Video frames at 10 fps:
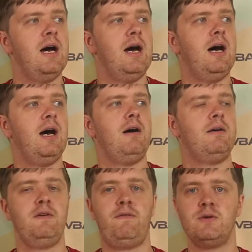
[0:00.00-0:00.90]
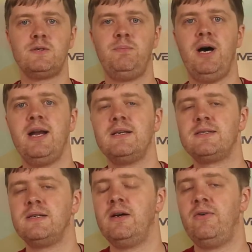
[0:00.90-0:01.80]
The first part
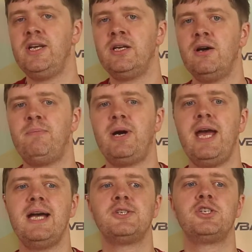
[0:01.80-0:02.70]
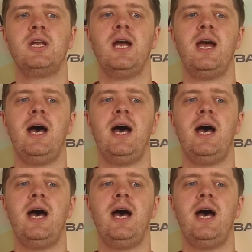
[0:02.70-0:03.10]
is reading comprehension,